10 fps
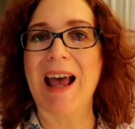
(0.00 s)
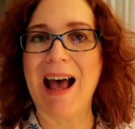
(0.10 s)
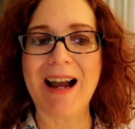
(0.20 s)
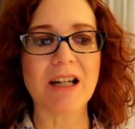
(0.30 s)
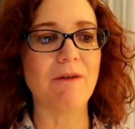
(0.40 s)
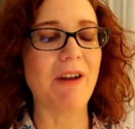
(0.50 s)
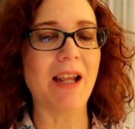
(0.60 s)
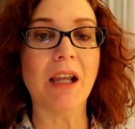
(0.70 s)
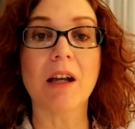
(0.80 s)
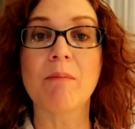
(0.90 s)

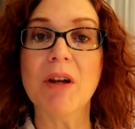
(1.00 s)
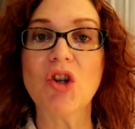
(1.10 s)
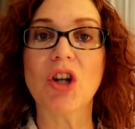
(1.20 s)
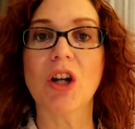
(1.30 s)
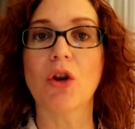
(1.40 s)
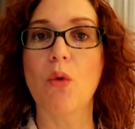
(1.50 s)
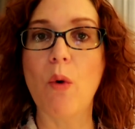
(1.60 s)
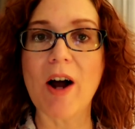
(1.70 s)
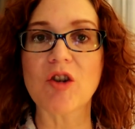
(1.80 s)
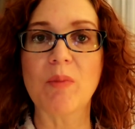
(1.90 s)
activating, commissioning the
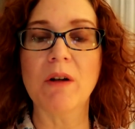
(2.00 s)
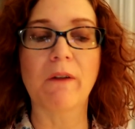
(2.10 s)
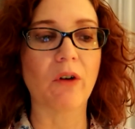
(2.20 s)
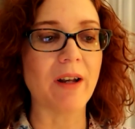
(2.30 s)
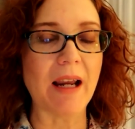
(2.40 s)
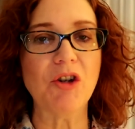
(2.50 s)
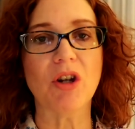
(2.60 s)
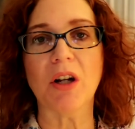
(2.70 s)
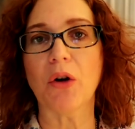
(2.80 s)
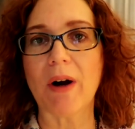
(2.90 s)
watchman for a
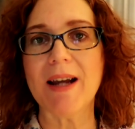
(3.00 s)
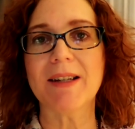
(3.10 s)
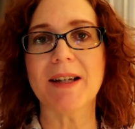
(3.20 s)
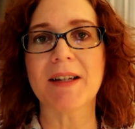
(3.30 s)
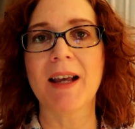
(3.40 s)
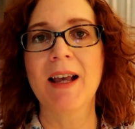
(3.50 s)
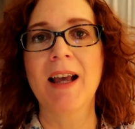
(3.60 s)
nation in crisis.